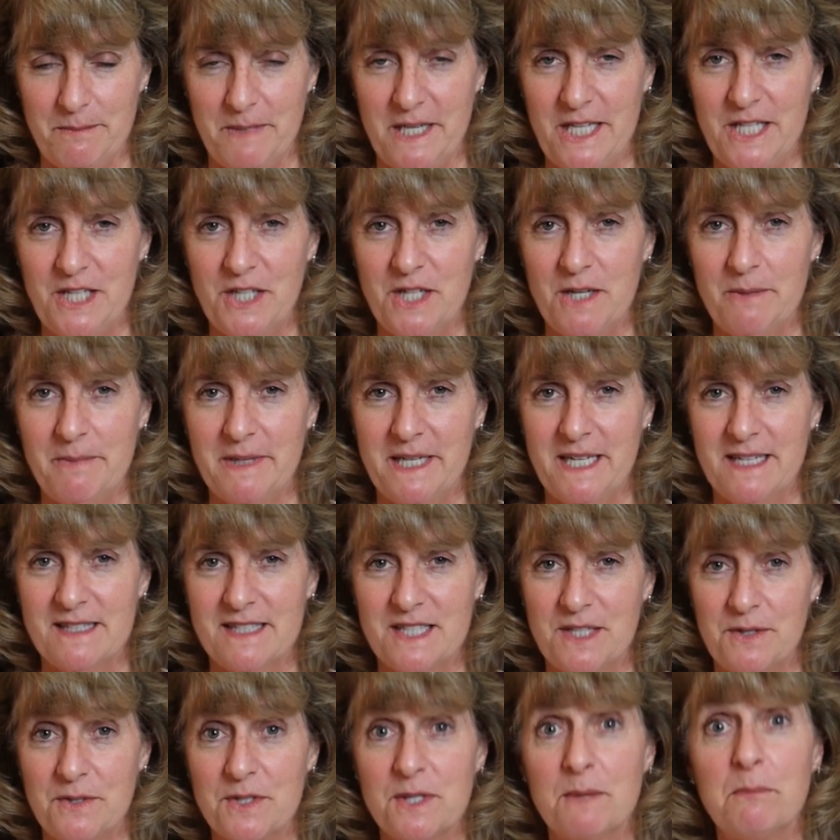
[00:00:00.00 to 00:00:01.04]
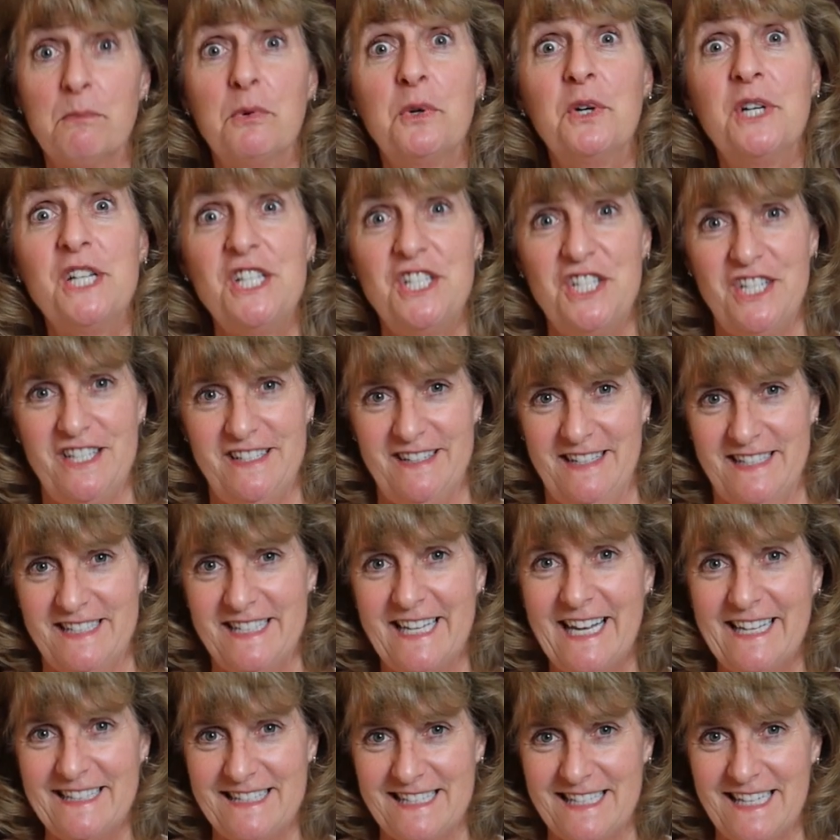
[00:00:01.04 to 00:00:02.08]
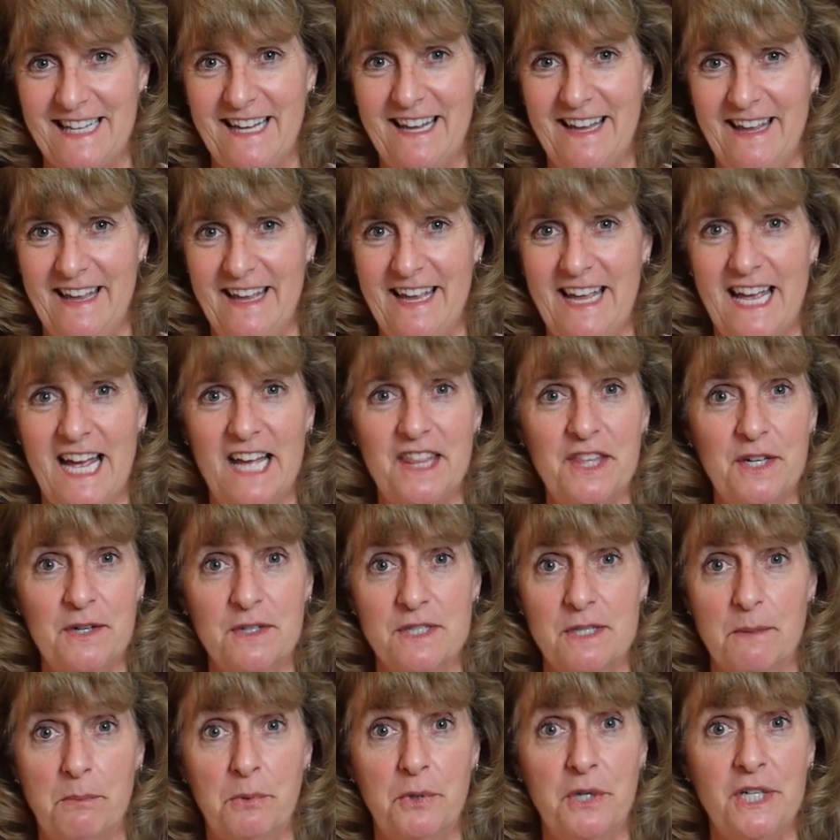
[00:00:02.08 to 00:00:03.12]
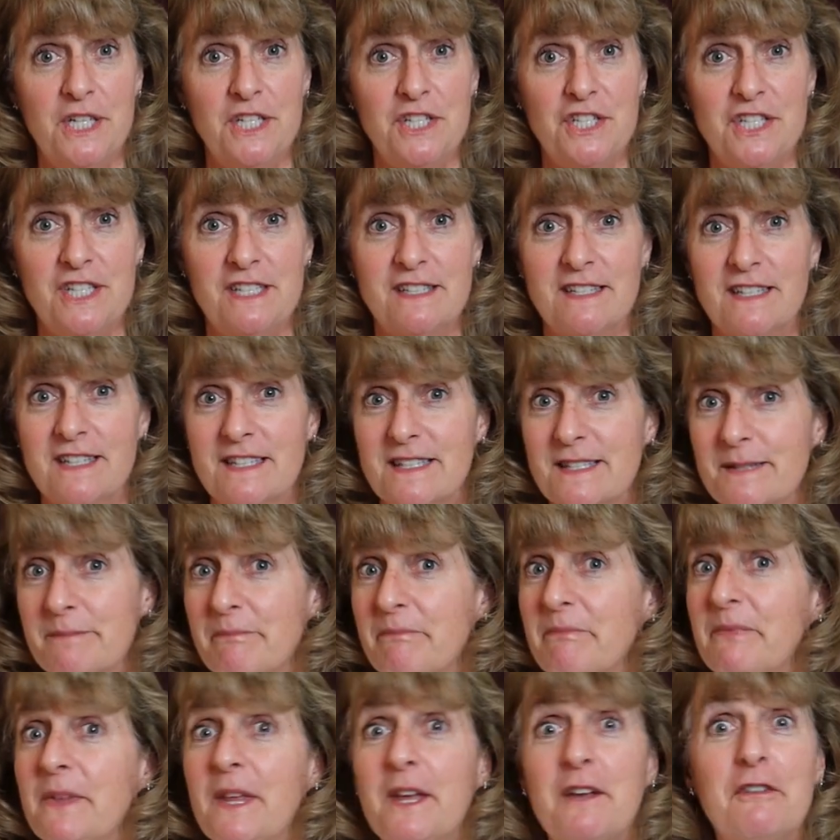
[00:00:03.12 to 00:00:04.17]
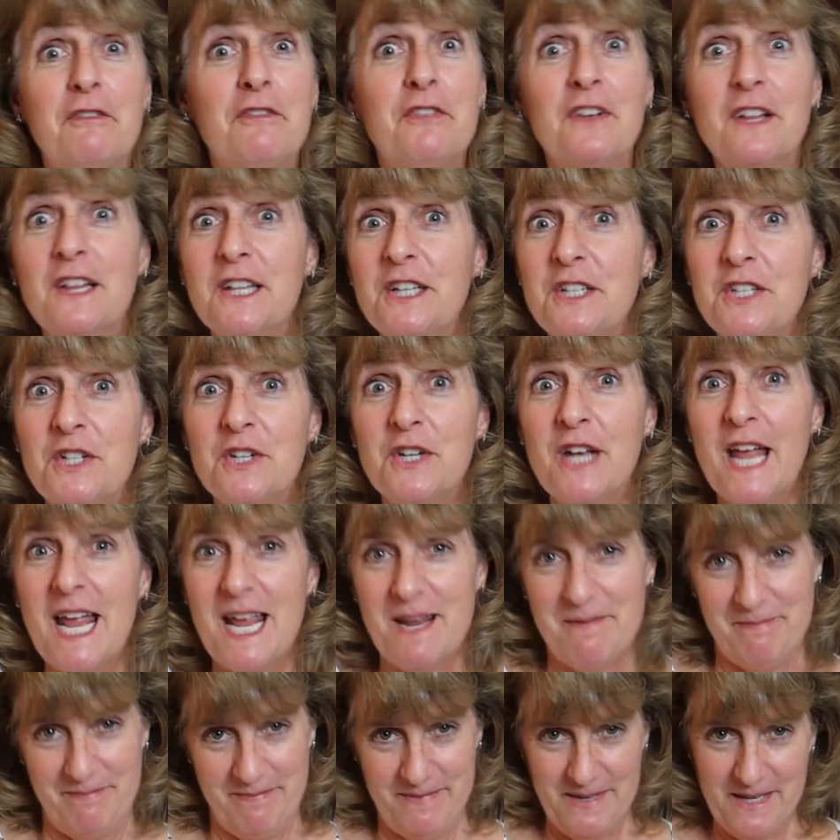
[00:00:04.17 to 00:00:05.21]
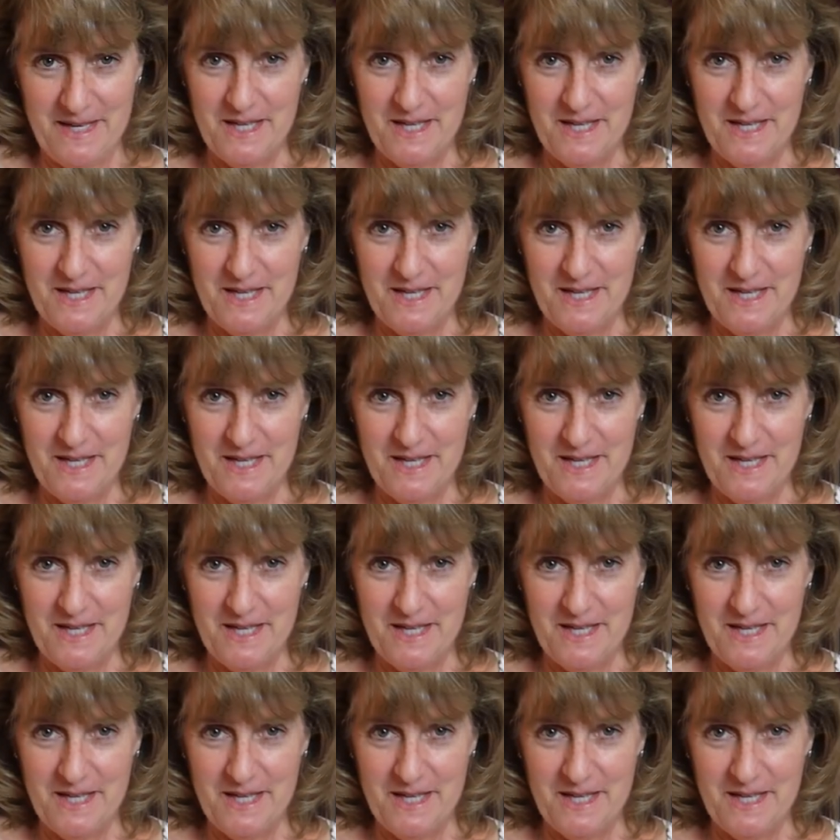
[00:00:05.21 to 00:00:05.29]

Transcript: Peter because there's a pre-Jesus Nancy and there's a pre-Jesus fill in your name.